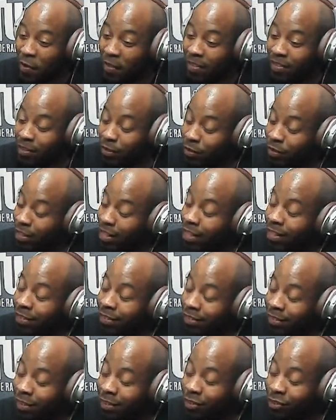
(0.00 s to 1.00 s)
So
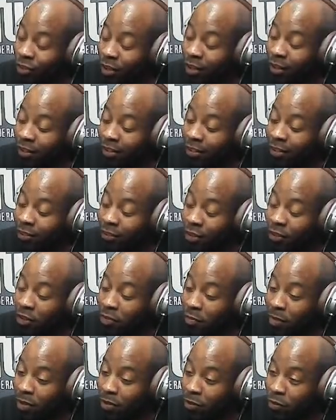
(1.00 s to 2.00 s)
they're talking
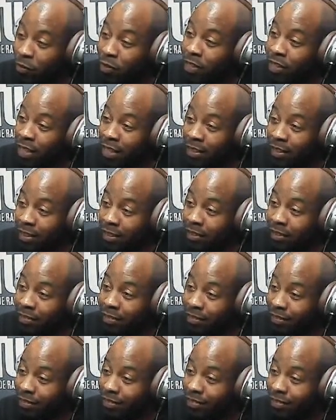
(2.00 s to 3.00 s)
about doing that now.
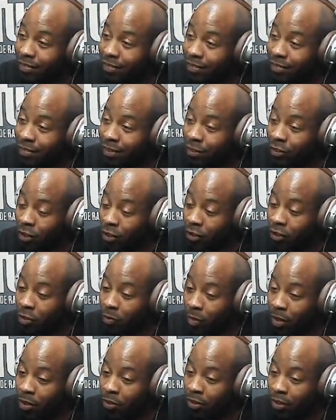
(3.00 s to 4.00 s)
They're talking
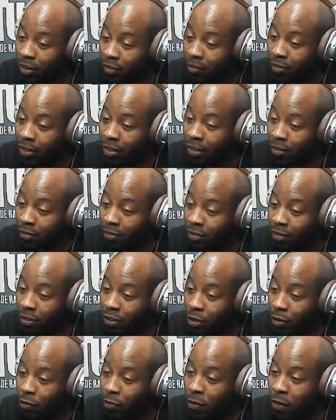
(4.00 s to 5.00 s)
about giving out.
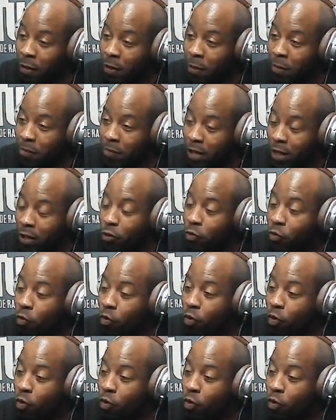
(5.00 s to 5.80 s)
They don't